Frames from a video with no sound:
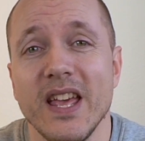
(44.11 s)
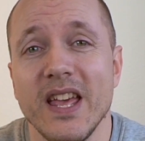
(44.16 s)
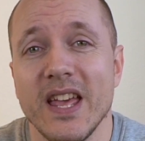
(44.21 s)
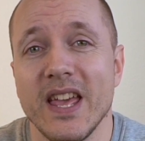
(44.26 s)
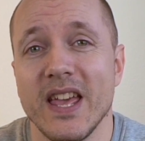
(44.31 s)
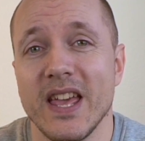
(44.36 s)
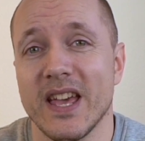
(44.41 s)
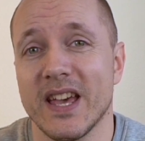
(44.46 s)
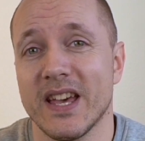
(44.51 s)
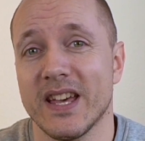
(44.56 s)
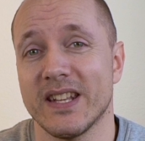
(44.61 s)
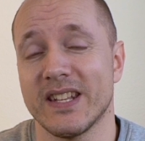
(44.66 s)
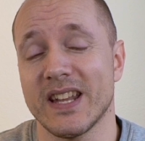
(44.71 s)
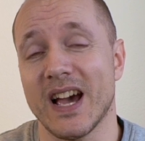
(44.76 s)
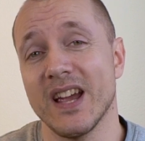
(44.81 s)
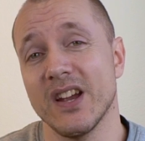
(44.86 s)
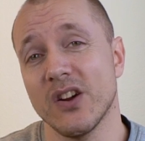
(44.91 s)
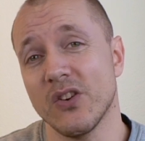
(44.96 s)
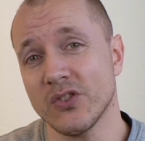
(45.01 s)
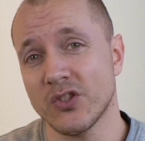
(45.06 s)
And
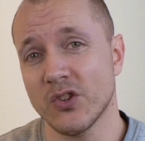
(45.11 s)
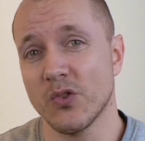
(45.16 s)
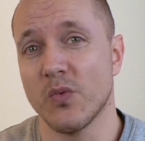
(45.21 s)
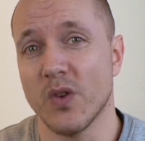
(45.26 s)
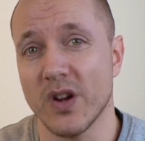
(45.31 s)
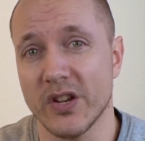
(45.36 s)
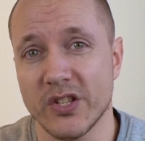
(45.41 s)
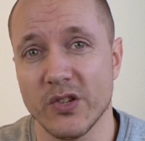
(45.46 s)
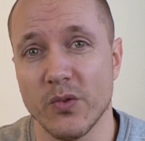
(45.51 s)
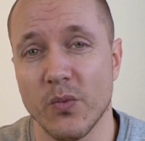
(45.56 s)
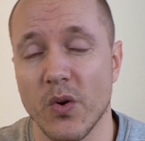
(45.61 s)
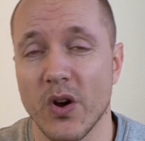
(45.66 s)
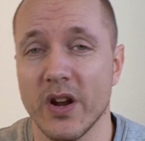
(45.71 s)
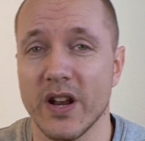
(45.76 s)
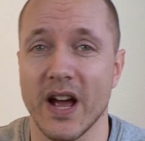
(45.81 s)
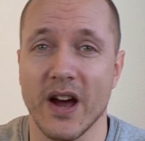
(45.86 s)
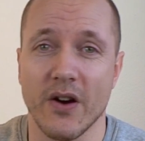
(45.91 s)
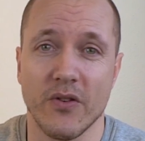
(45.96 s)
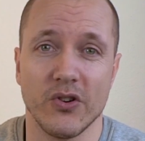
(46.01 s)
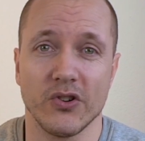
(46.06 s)
I also watched a
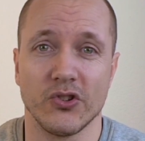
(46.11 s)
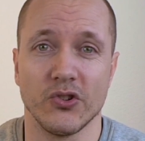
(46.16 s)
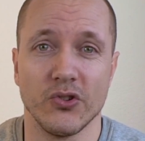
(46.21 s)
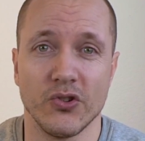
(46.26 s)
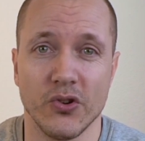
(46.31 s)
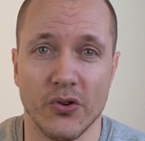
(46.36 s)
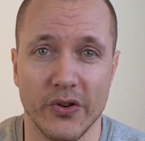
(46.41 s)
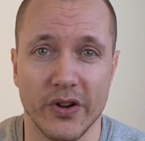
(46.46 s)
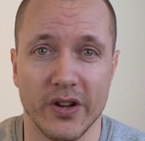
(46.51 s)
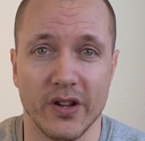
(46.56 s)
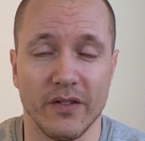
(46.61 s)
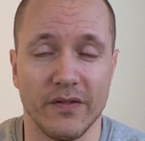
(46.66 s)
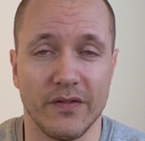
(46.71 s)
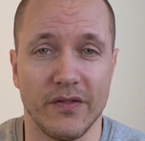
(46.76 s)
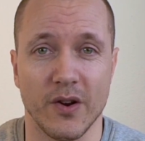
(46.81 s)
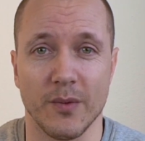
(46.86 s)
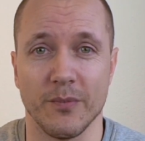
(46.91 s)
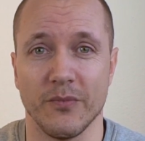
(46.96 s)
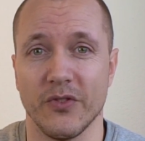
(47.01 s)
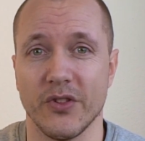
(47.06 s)
1-hour tutorial
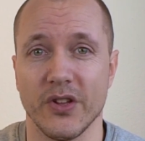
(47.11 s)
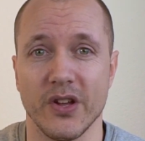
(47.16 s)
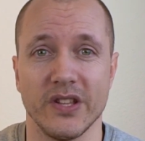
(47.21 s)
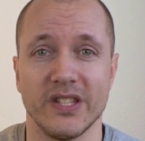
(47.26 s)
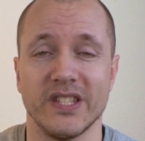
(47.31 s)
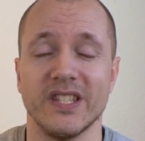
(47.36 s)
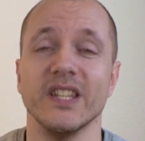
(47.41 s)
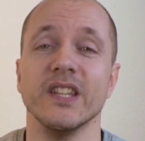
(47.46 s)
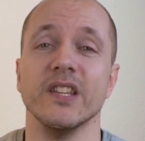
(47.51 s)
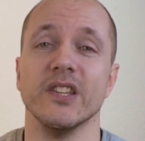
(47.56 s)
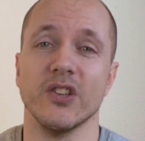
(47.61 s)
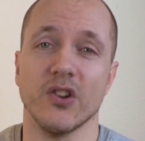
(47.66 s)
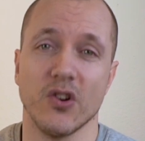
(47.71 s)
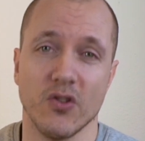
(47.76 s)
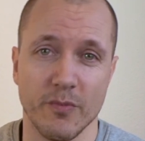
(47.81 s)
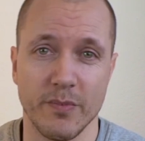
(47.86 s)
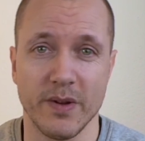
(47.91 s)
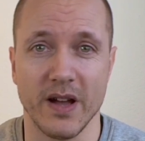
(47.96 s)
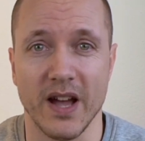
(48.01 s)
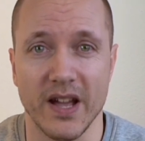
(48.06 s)
from the CEO
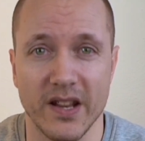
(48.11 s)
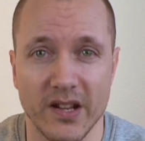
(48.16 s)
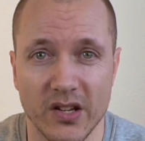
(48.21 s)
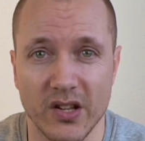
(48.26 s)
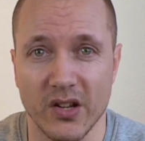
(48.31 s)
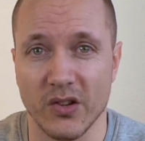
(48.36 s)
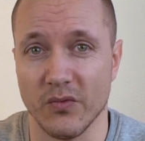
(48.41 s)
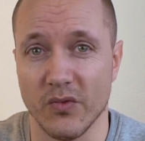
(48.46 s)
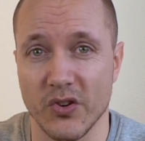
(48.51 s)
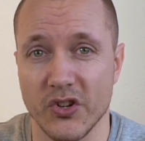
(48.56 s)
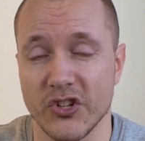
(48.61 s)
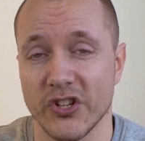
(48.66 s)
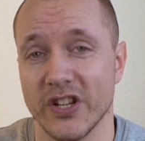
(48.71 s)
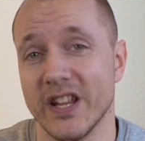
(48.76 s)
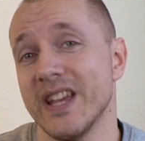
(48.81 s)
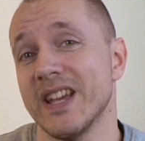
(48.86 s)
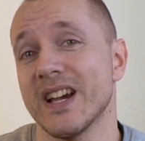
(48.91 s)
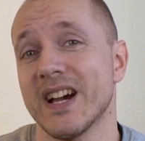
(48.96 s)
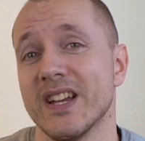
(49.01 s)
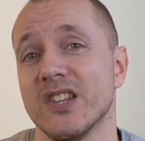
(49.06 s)
behind
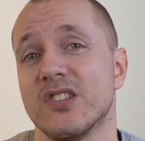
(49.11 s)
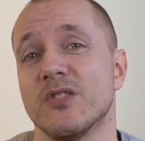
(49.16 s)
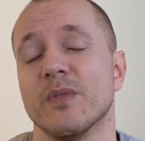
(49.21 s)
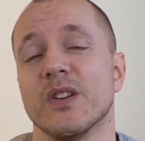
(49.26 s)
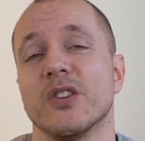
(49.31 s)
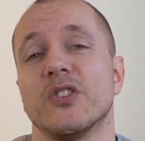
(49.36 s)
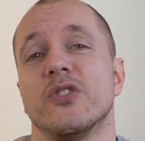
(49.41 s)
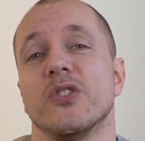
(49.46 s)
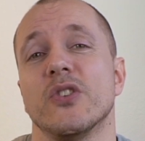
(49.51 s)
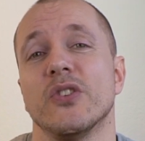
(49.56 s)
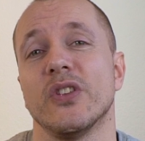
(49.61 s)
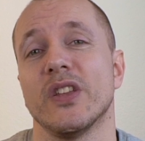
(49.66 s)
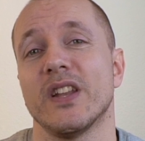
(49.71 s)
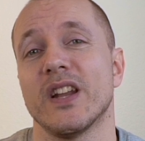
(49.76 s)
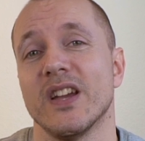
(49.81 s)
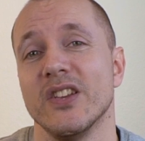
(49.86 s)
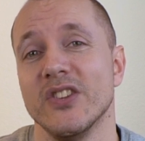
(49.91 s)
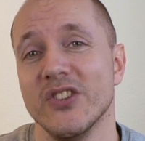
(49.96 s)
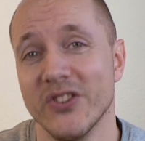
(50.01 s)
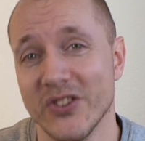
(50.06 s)
Conversion.ai to make sure that I
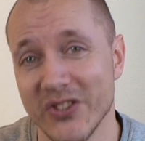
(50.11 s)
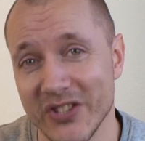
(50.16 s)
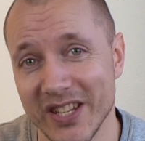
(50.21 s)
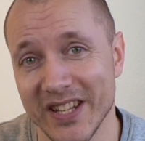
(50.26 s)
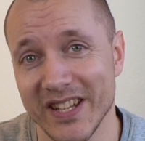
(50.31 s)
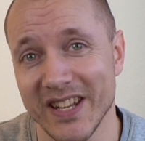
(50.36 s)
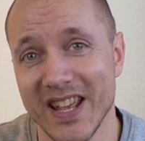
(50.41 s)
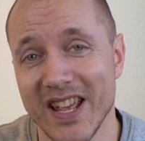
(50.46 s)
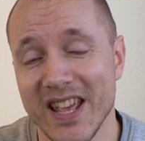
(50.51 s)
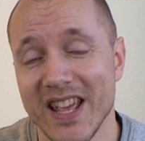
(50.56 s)
use it